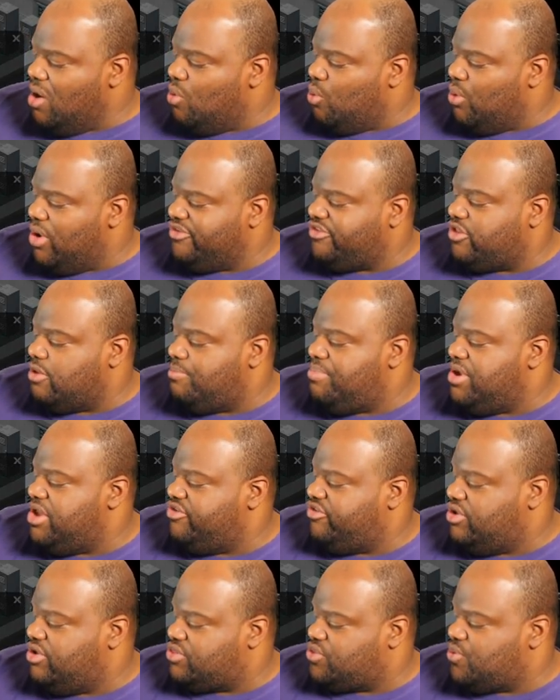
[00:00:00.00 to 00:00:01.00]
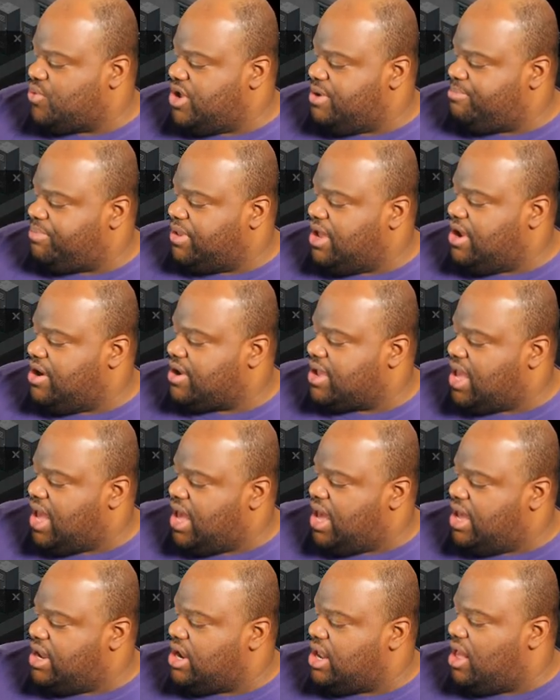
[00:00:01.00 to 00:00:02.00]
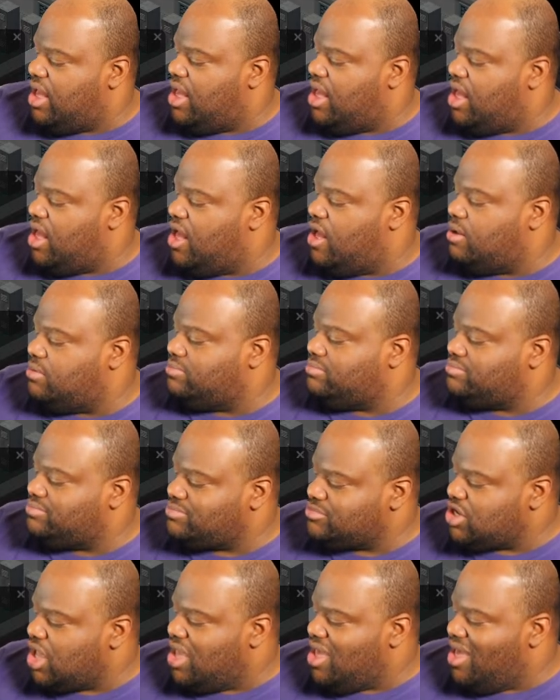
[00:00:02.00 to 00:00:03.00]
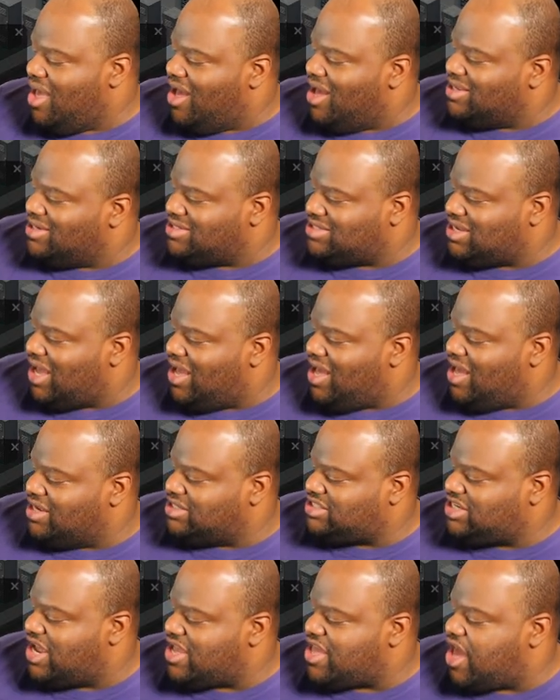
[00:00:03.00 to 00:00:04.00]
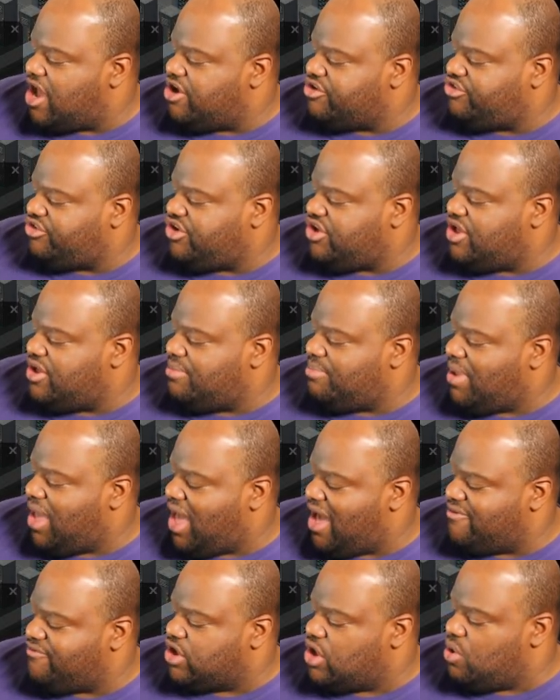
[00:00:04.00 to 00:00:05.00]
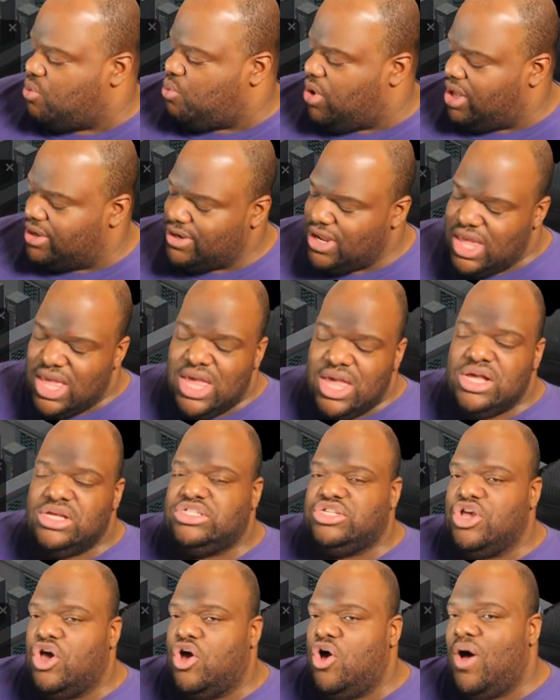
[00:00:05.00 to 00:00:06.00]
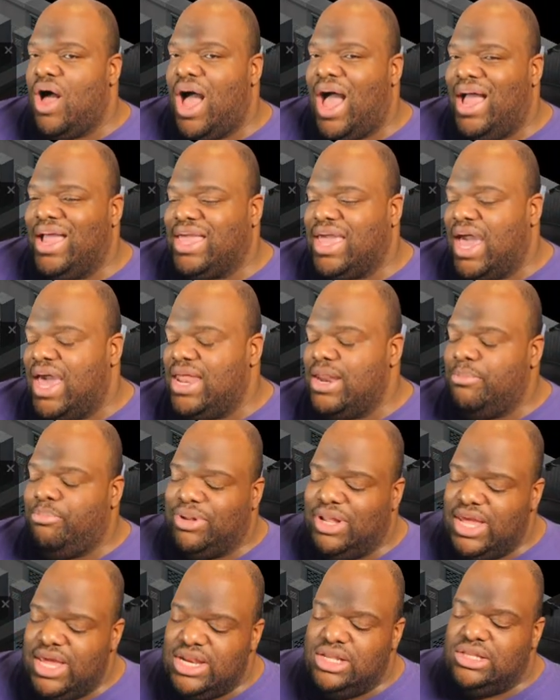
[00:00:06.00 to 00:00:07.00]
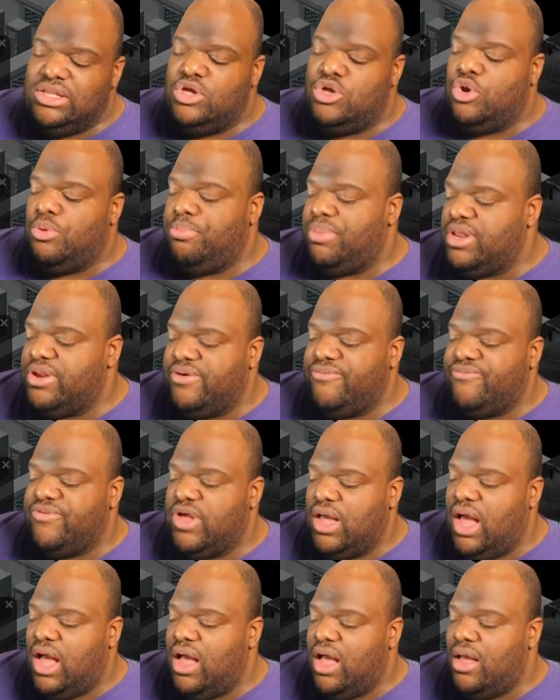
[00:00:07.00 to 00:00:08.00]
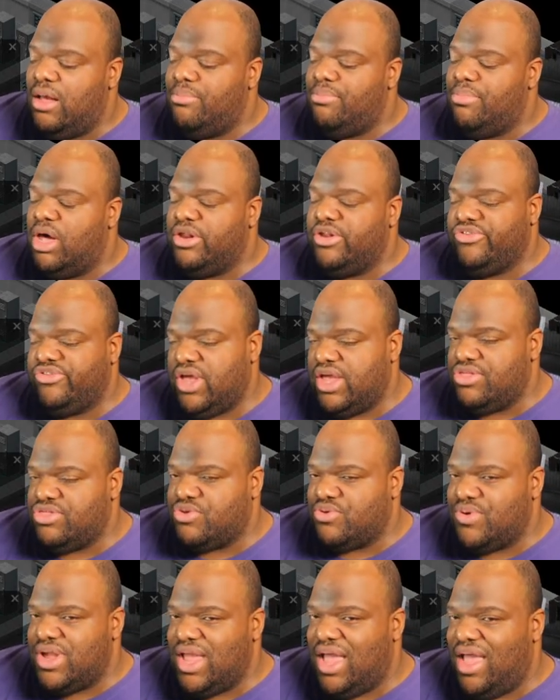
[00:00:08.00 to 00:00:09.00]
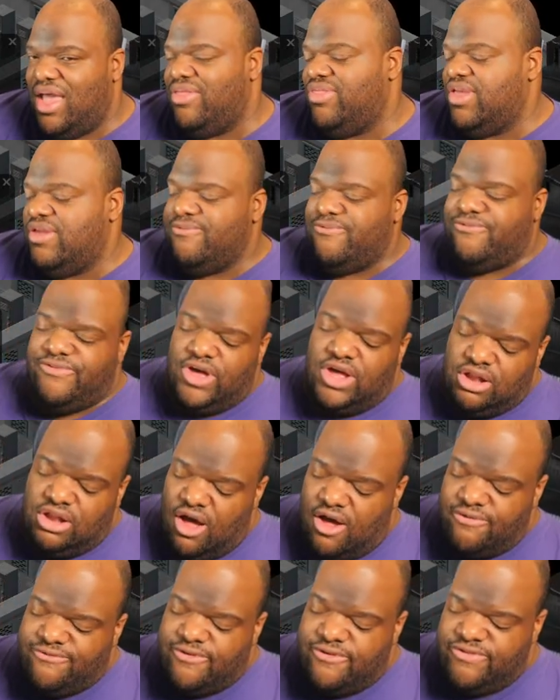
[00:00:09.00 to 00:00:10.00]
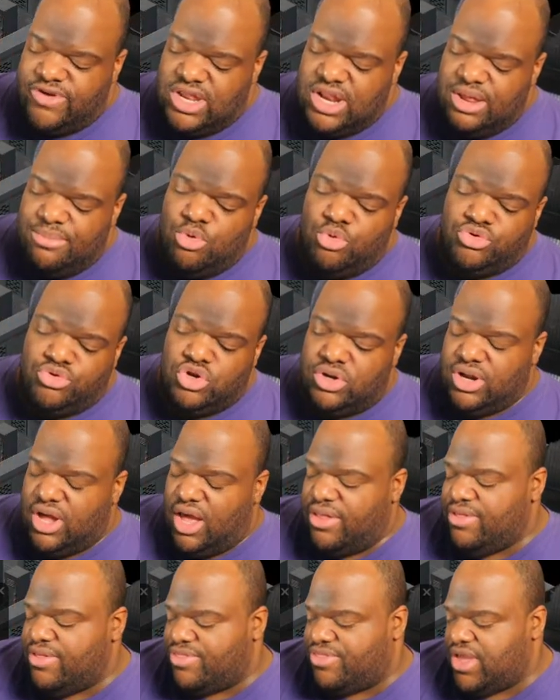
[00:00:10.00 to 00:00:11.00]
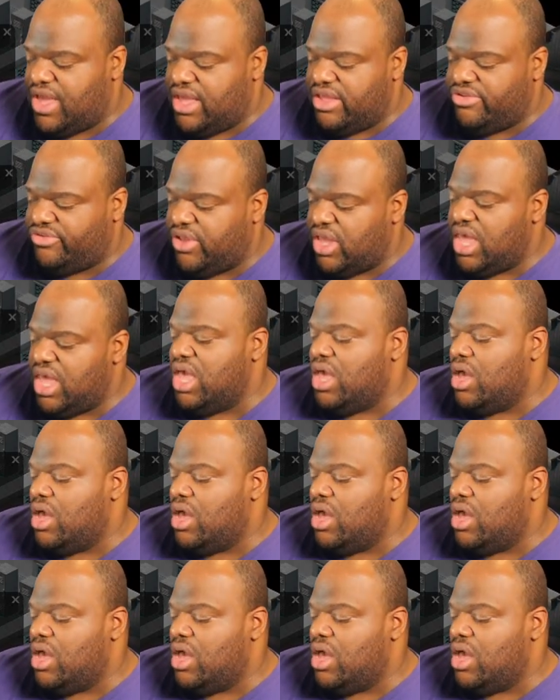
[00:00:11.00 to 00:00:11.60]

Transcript: When's the BG3 player guide? Um, uh, take care, GM. Have a good one. So I kind of played a little bit of uh, Baldur's Gate 3 and then fell off of it and moved on to other things.